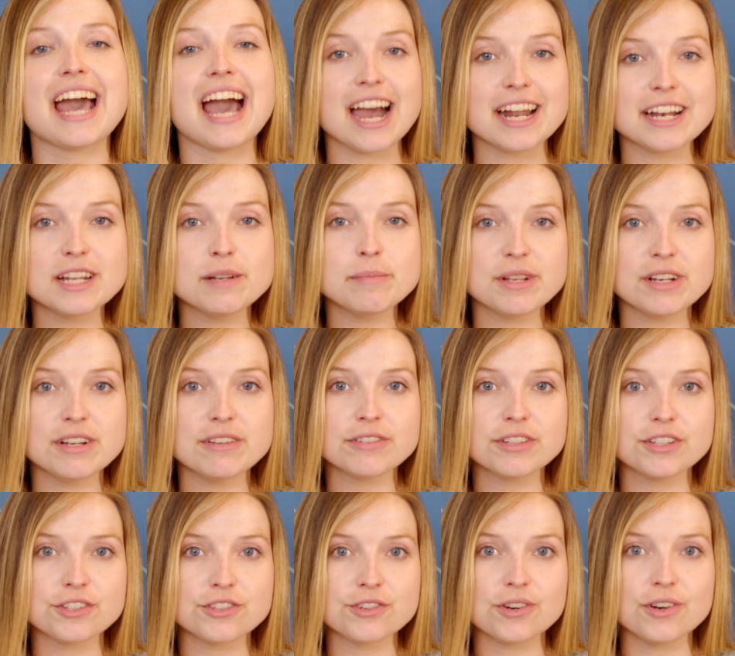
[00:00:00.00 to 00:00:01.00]
added bit of
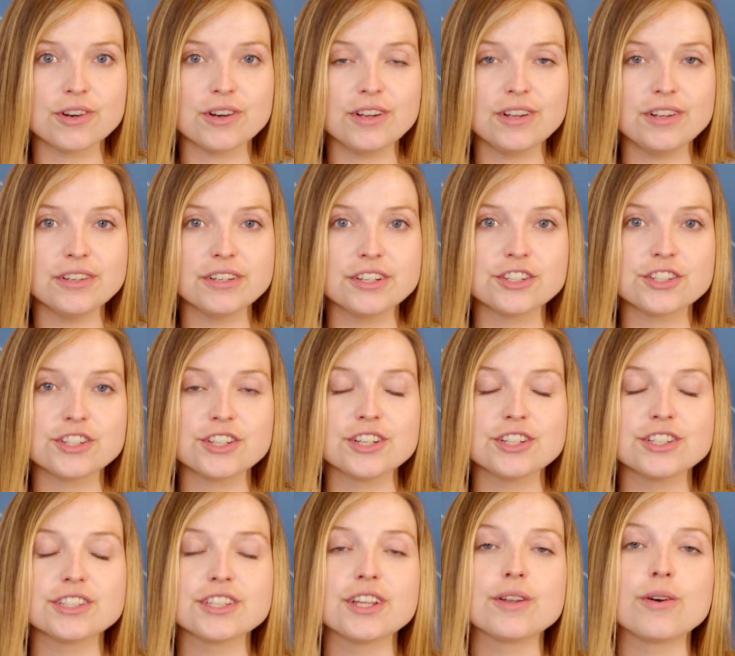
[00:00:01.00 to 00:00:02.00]
control
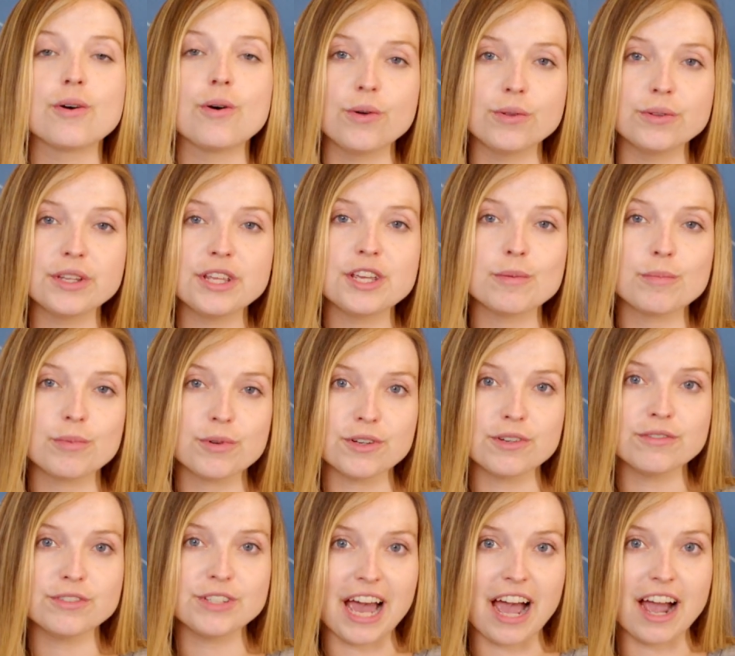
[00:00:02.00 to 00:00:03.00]
ensures that only
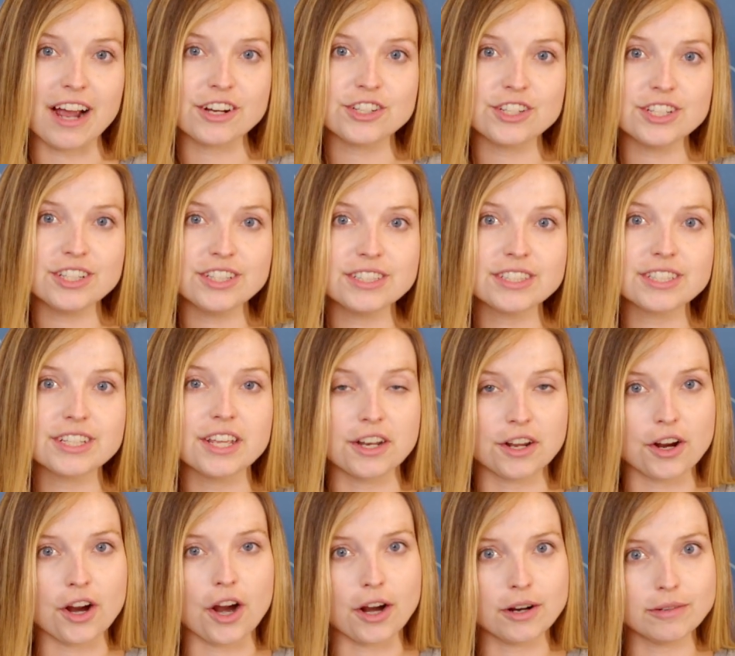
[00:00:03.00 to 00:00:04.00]
approved actions can
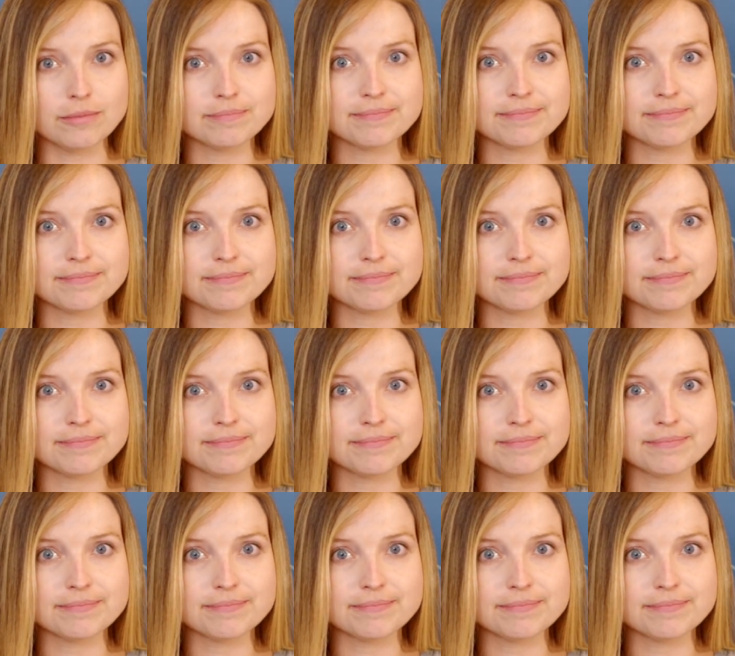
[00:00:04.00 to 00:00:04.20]
occur.